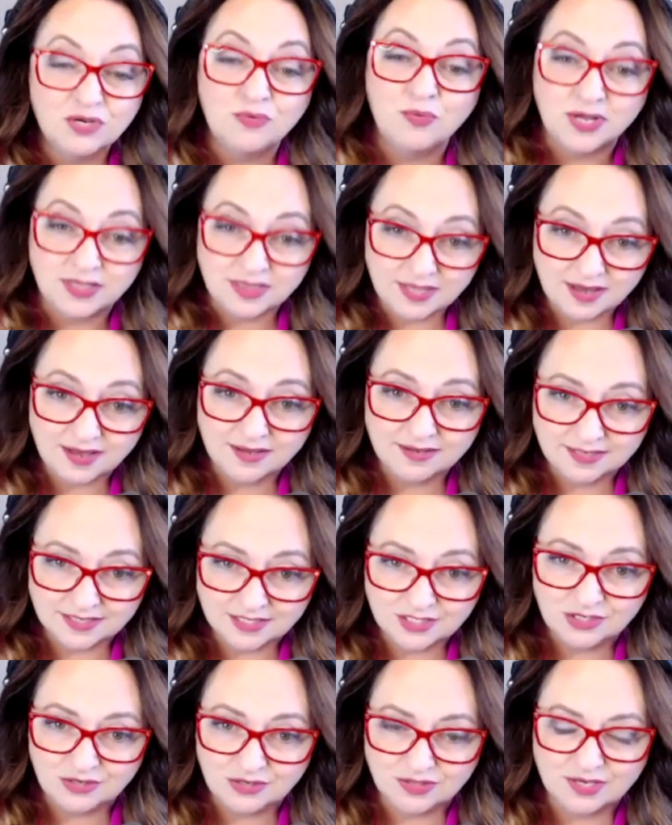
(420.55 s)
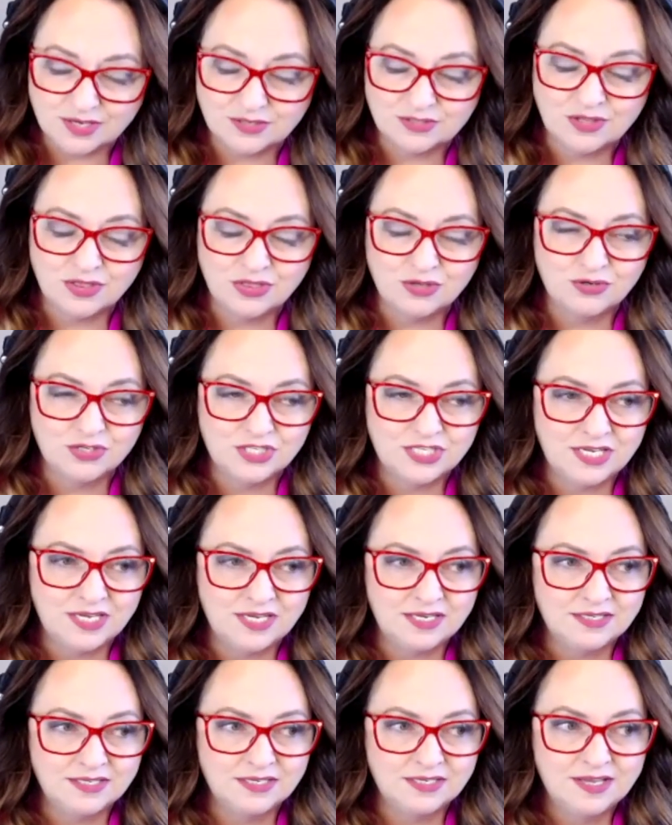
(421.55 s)
won that in two thousand
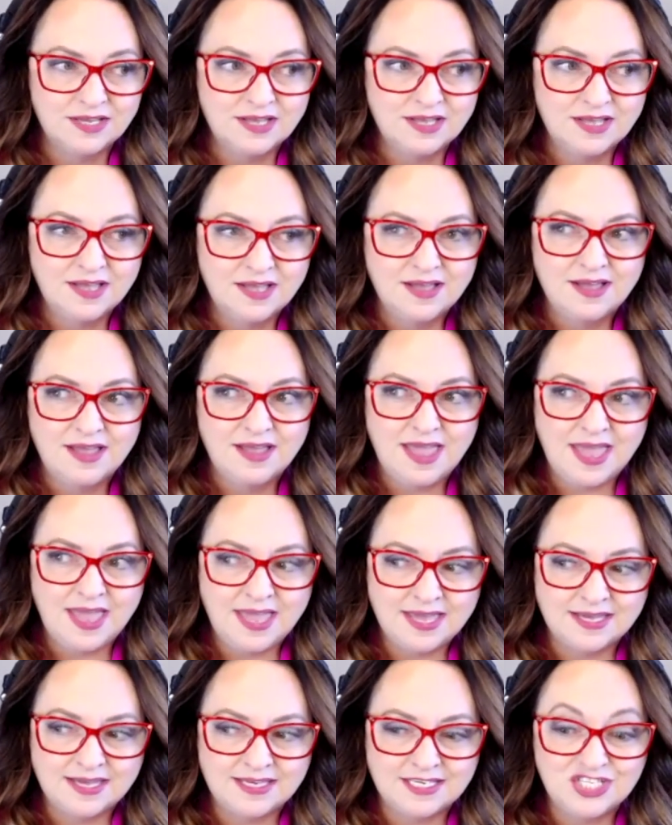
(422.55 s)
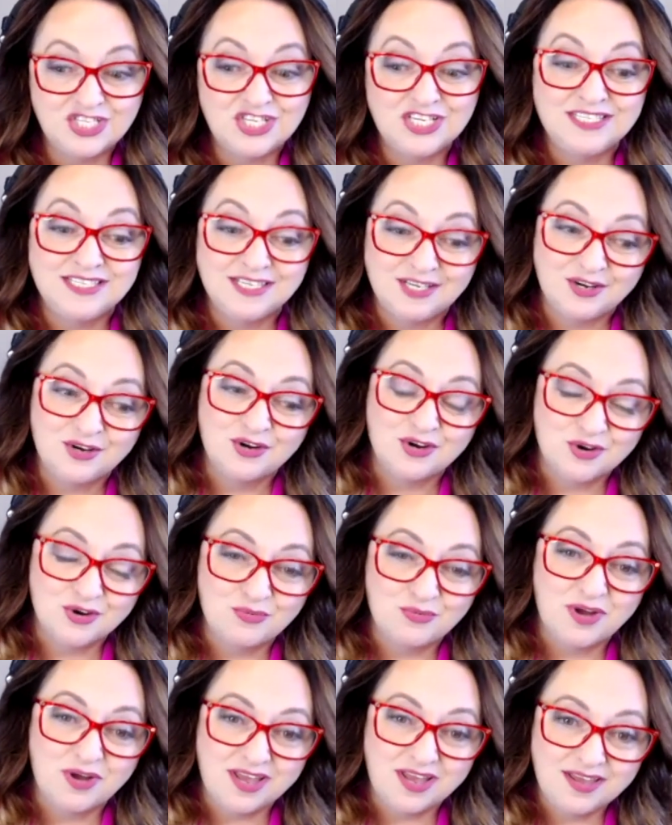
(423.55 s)
thirteen. And she did it her
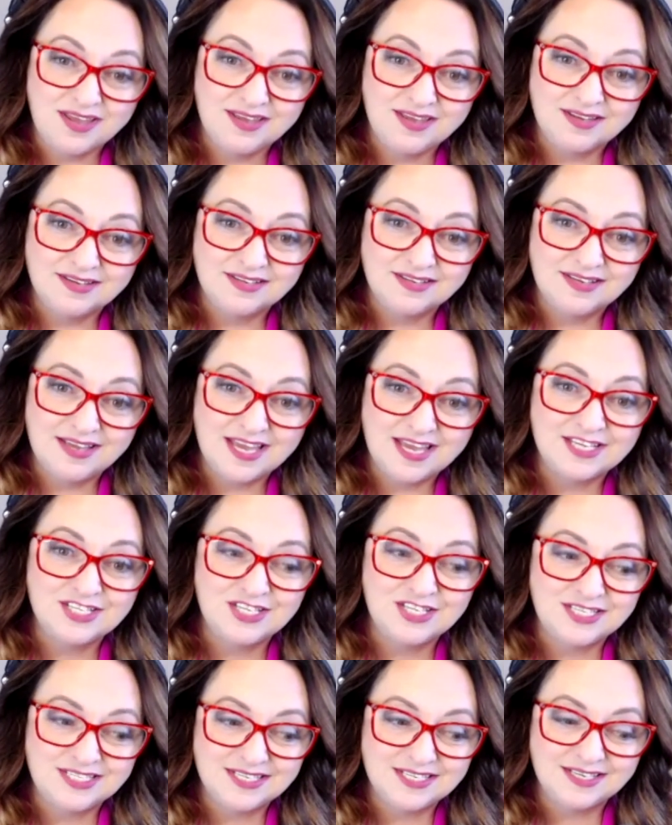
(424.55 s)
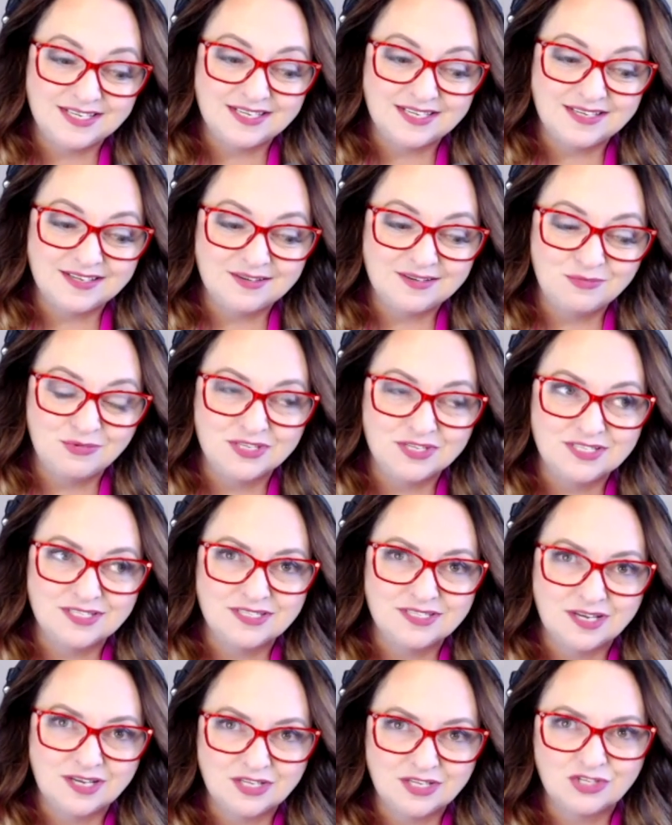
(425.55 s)
way. And she did it with
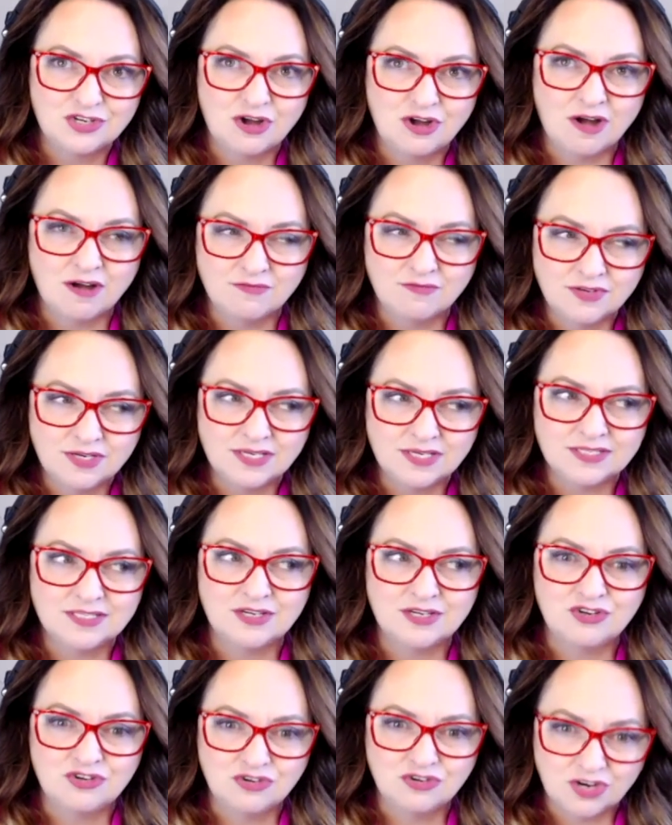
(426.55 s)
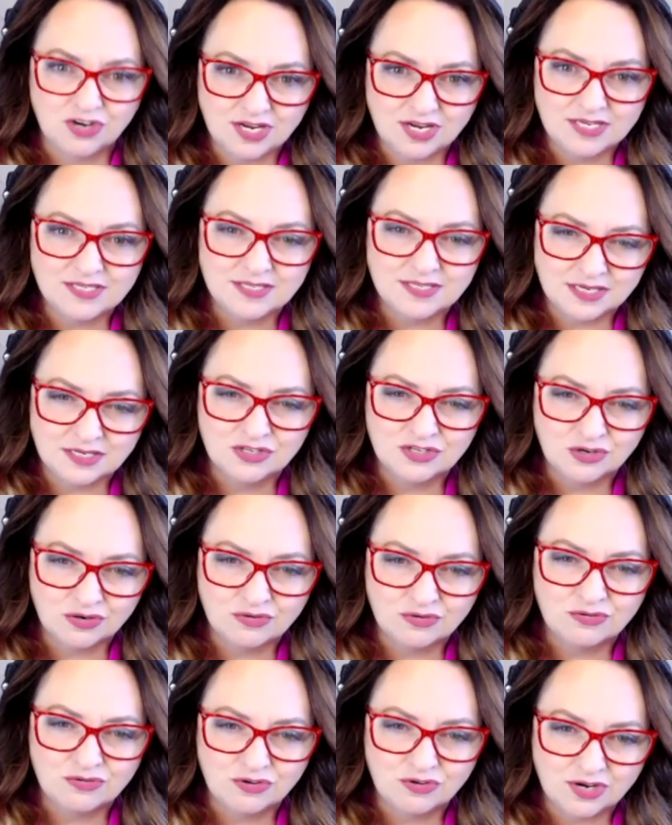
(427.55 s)
such confidence and grace,
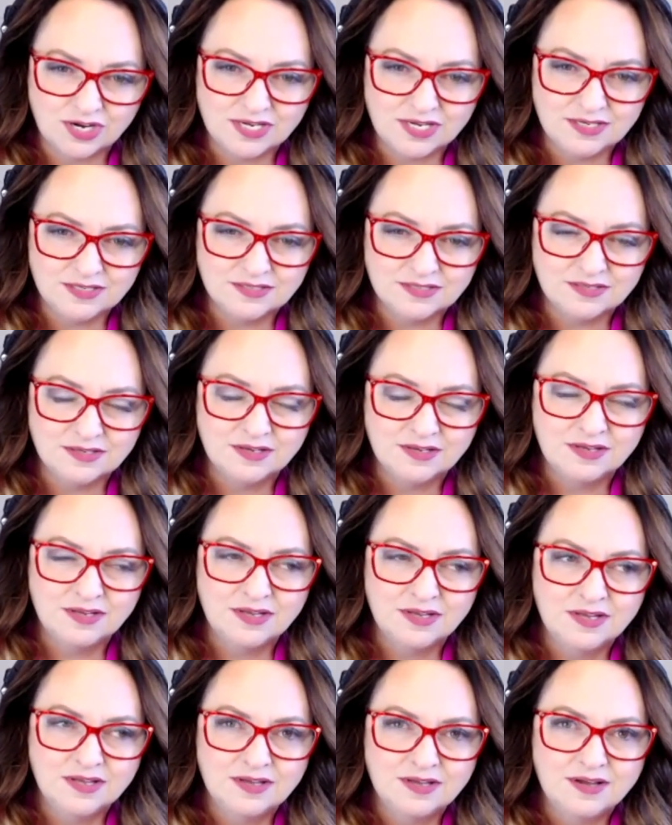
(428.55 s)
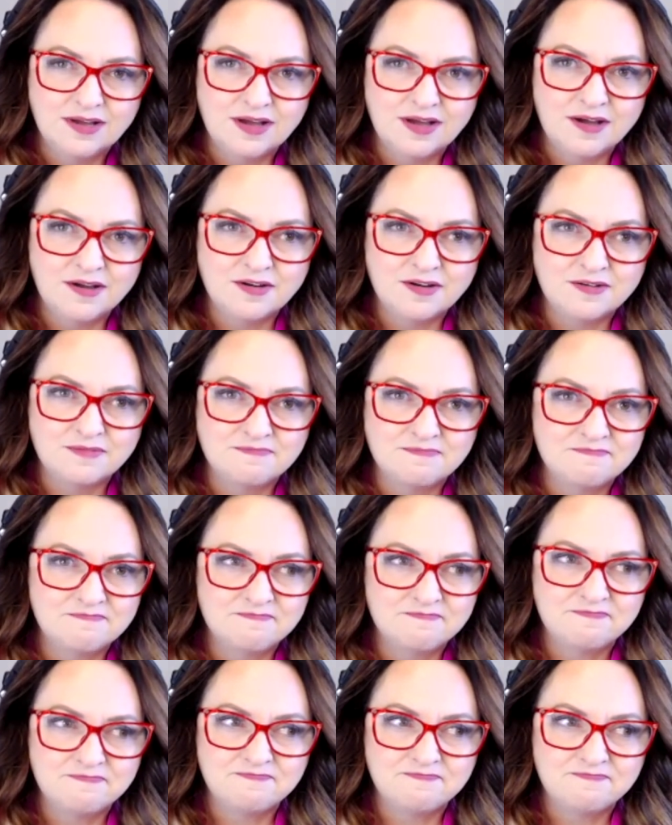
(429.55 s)
internal grace, um,